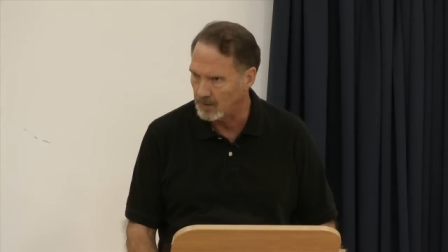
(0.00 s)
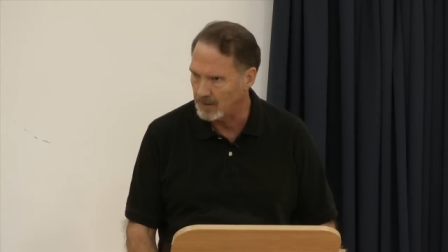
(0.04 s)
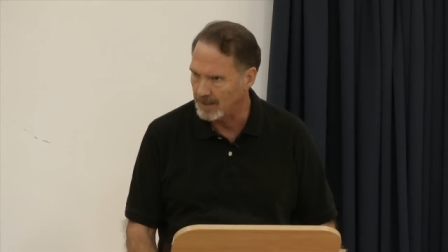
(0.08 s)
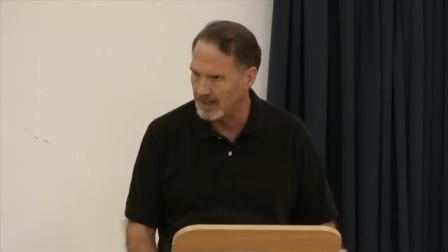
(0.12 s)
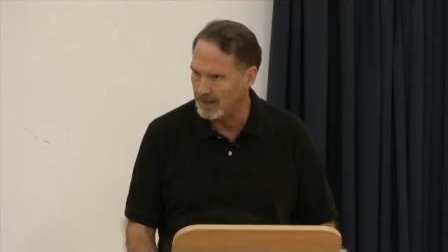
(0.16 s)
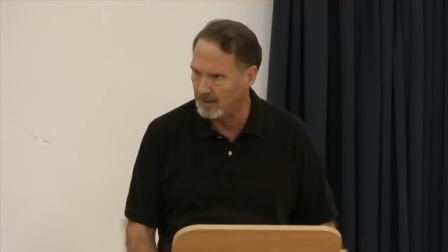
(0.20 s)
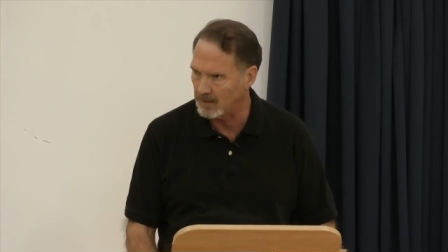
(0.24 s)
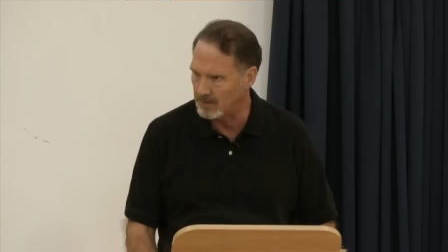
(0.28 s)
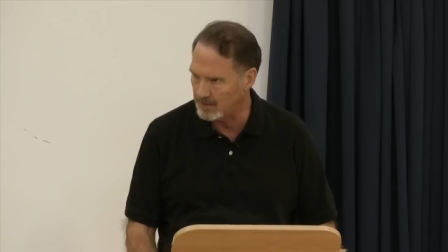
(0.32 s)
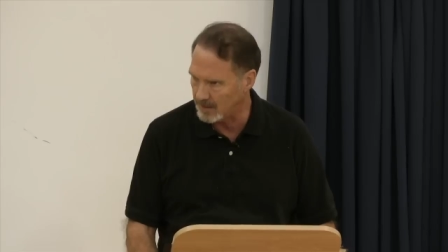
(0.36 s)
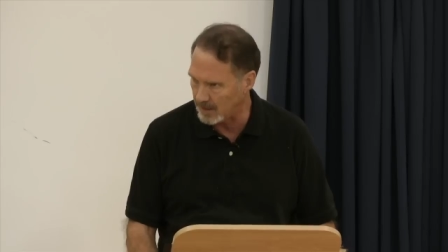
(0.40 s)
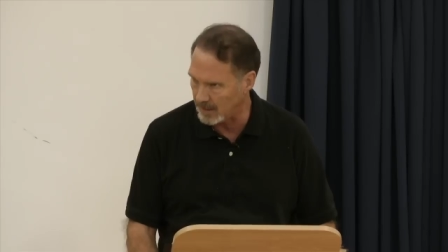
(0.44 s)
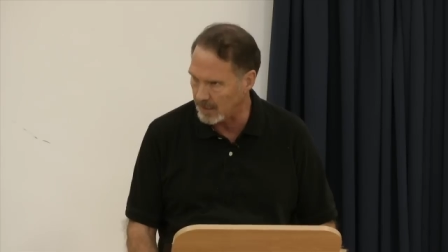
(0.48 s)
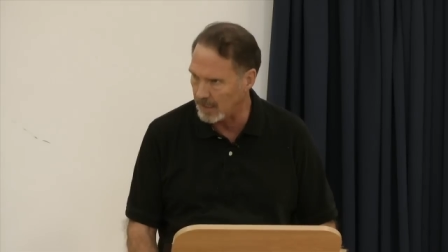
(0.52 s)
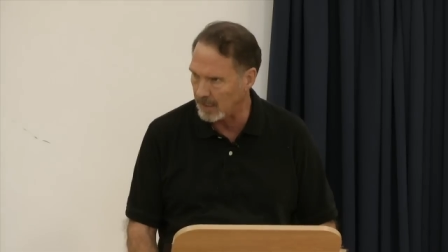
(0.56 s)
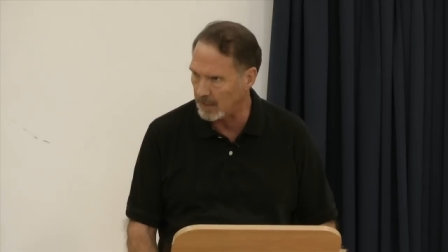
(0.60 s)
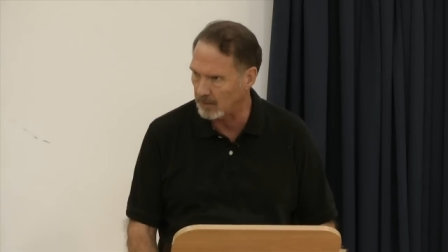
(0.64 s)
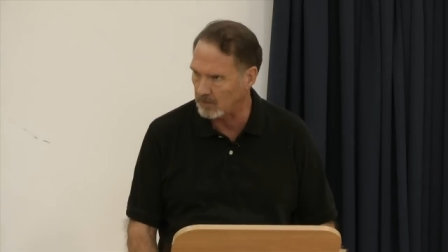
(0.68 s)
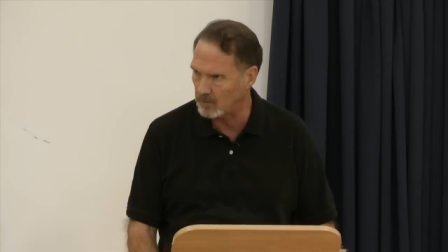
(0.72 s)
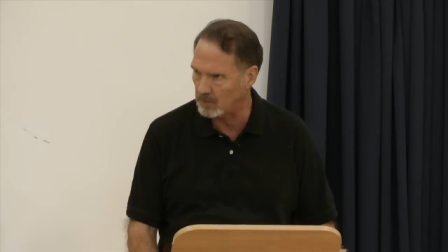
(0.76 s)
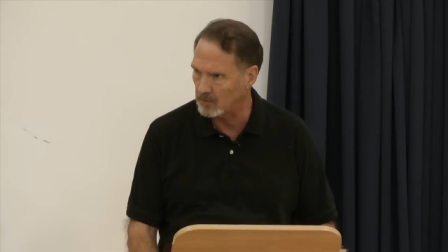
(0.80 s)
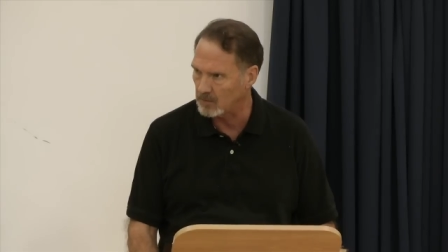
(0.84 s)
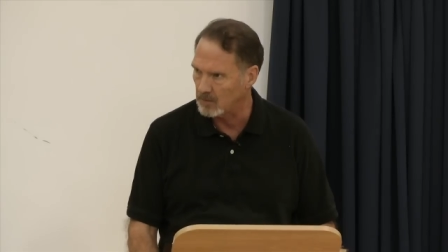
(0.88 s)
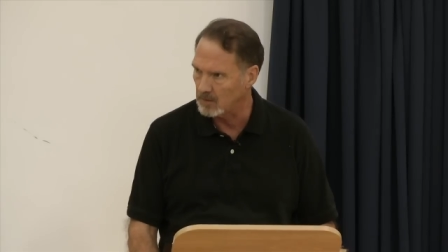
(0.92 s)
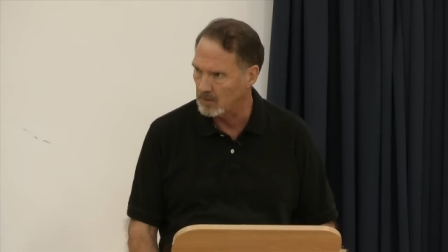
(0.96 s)
And
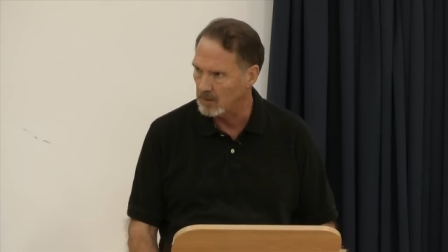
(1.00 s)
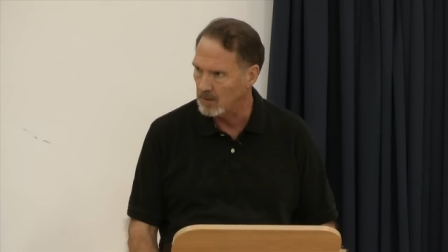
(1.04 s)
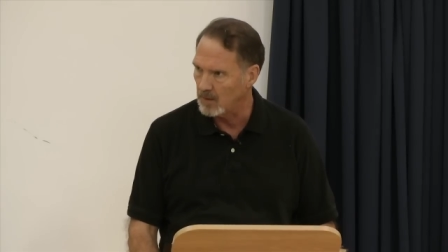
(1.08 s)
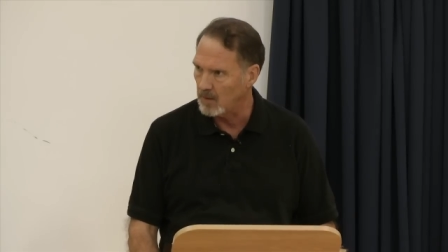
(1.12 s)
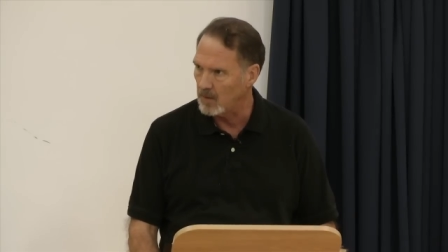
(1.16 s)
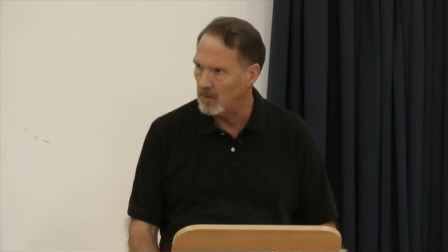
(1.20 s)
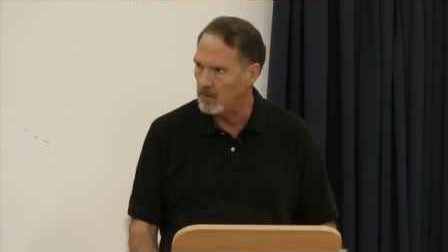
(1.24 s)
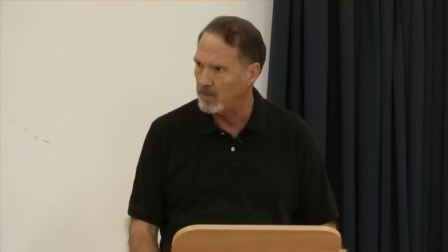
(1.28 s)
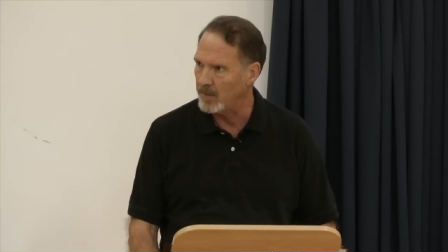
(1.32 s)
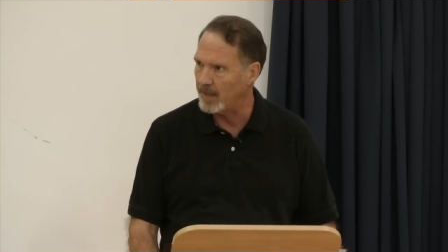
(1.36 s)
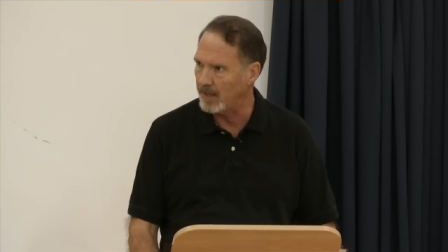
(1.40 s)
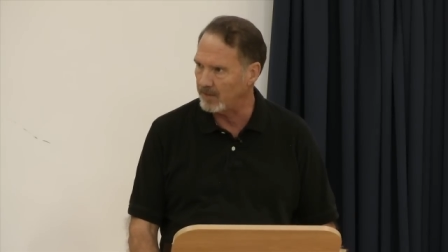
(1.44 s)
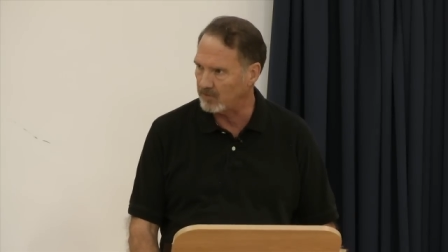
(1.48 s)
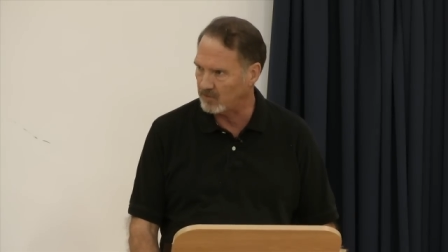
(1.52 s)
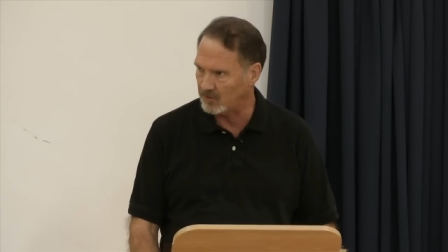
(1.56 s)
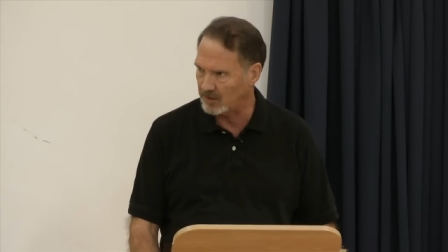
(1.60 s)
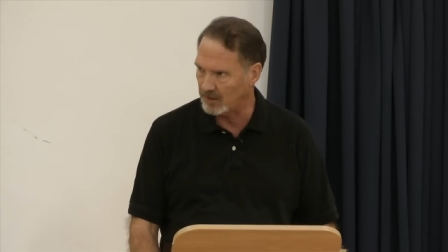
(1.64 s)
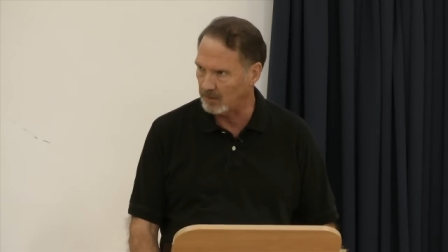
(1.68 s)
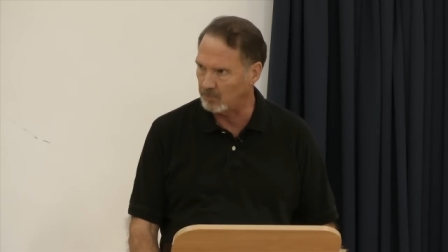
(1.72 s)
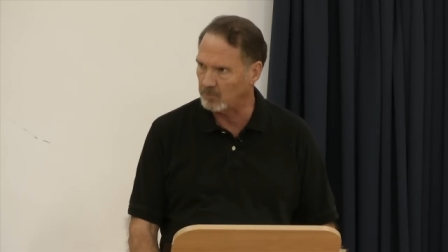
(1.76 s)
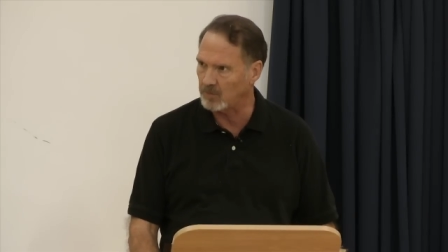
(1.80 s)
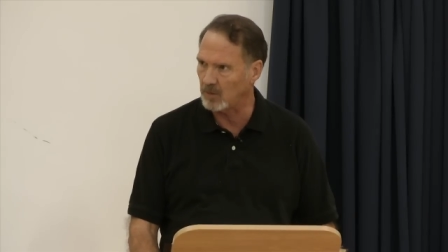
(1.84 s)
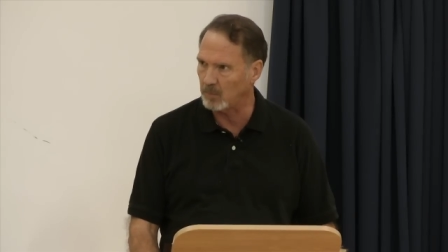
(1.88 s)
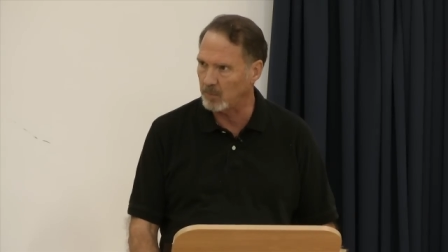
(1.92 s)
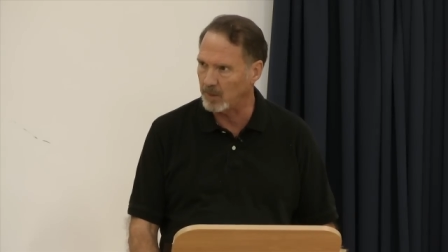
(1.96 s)
yet, that
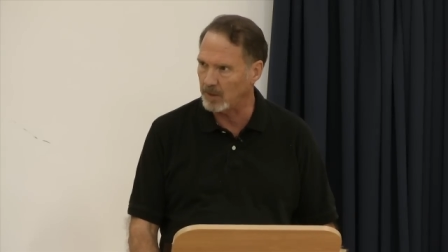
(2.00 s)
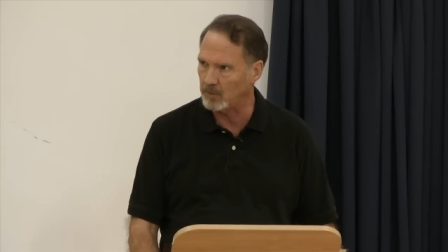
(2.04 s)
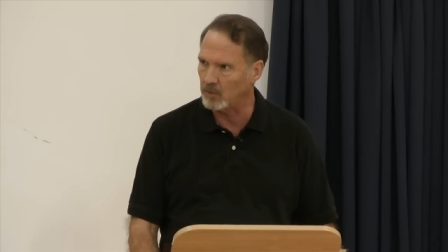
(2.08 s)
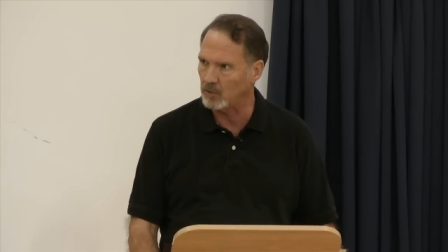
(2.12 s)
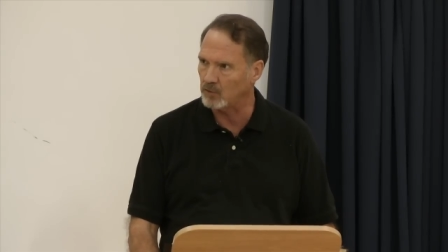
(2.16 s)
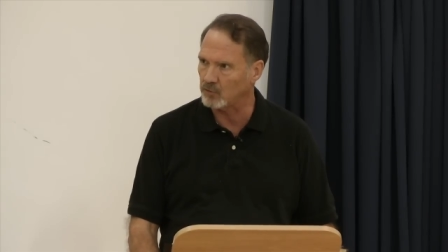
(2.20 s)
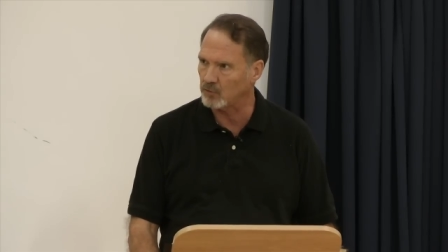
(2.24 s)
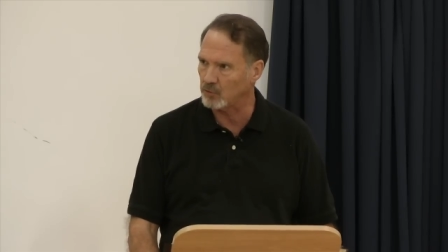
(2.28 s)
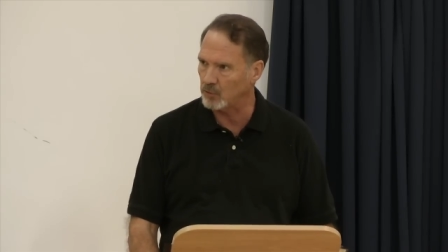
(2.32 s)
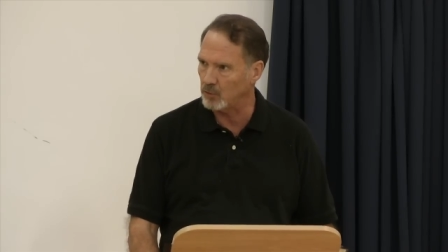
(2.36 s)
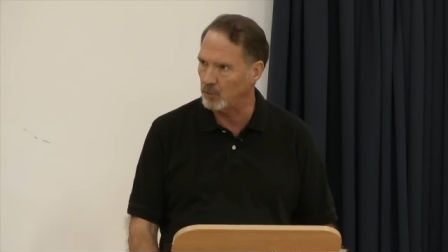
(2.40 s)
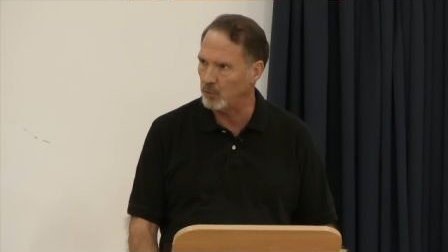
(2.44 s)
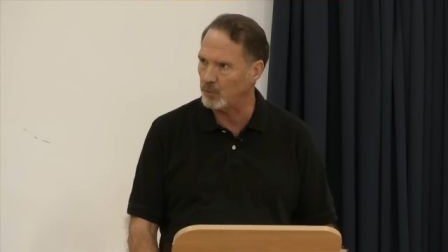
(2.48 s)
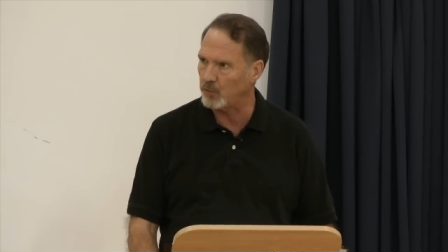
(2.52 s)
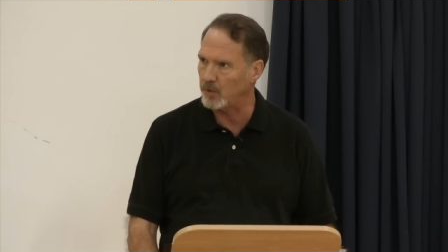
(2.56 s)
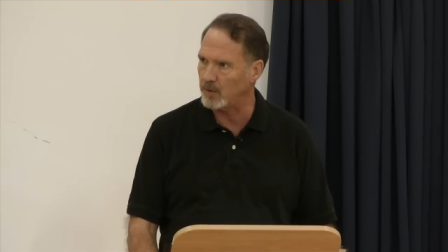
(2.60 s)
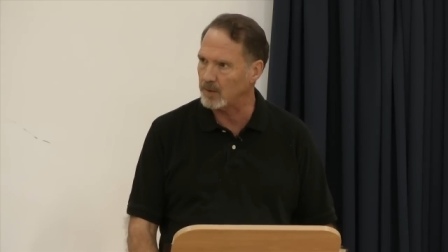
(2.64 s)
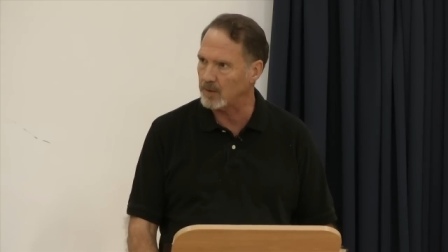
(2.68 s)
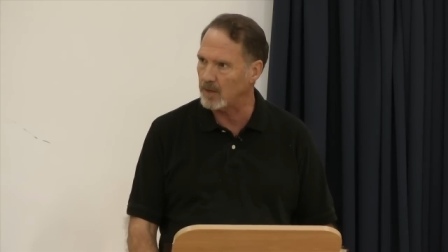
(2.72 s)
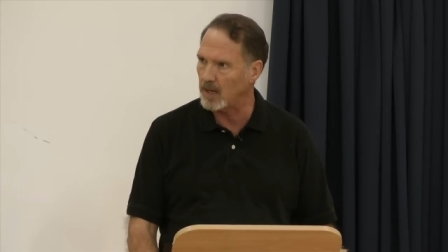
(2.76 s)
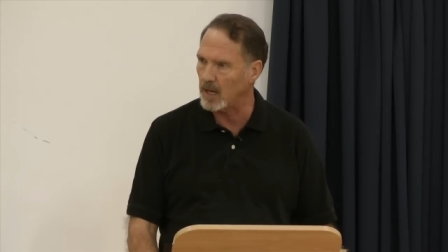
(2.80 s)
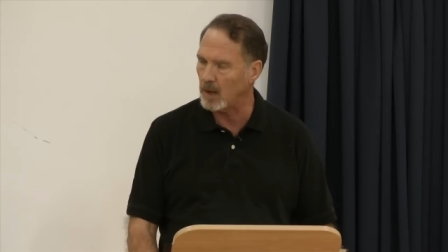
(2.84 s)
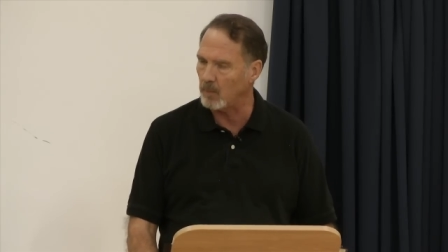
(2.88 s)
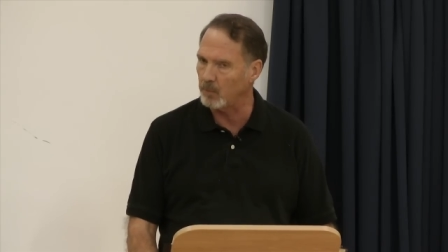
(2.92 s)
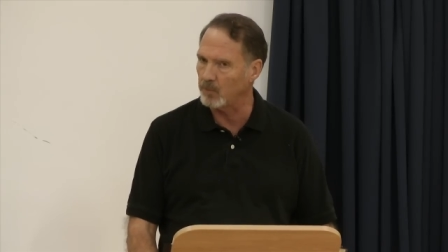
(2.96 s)
seemed to be the truth that
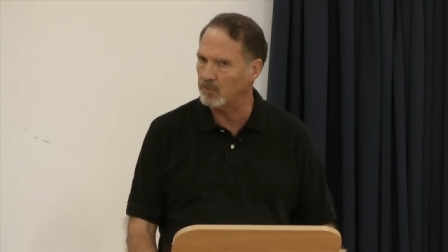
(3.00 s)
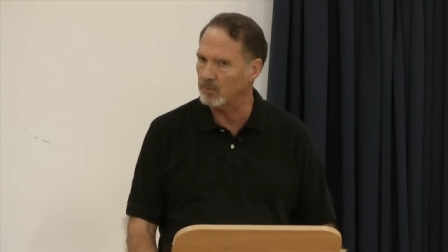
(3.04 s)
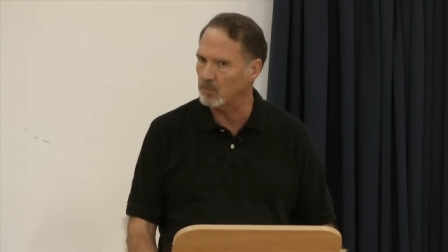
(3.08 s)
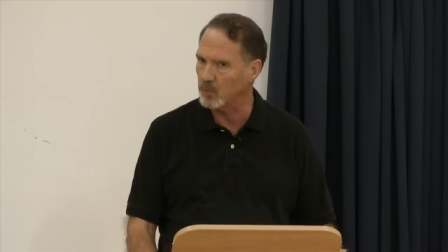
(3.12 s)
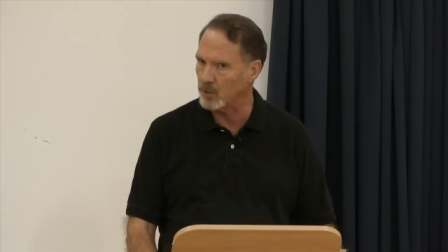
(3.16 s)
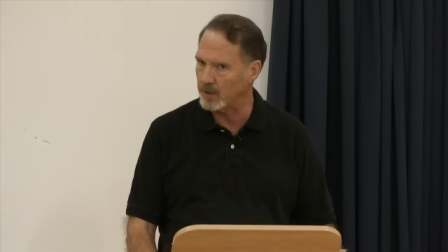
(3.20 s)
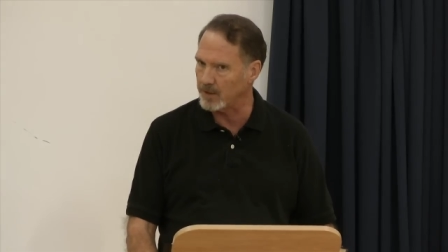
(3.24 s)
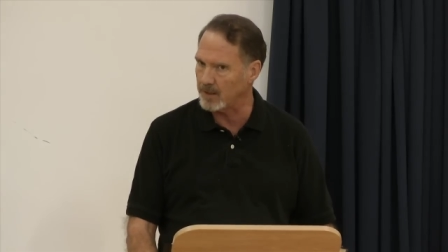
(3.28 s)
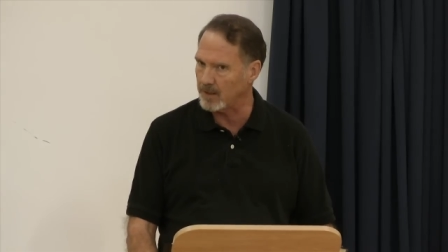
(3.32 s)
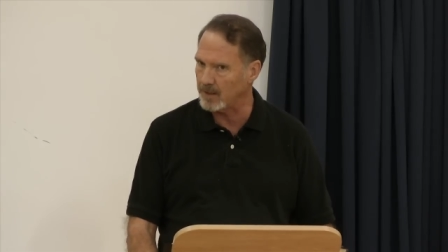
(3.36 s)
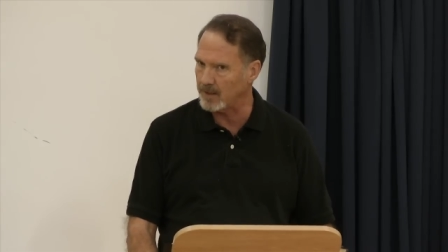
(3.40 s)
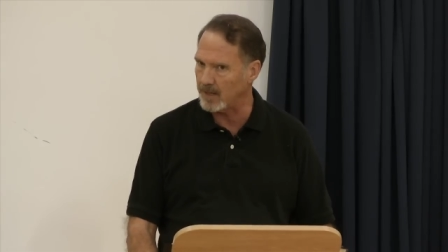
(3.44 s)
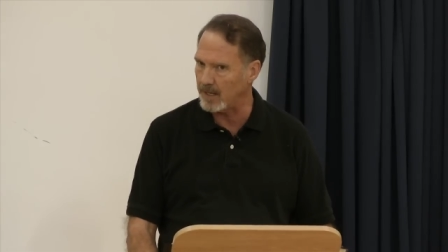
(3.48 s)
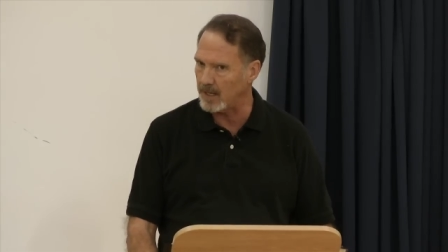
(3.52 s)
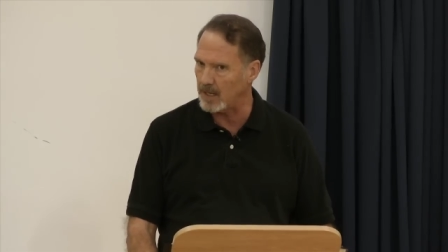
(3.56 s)
God was bringing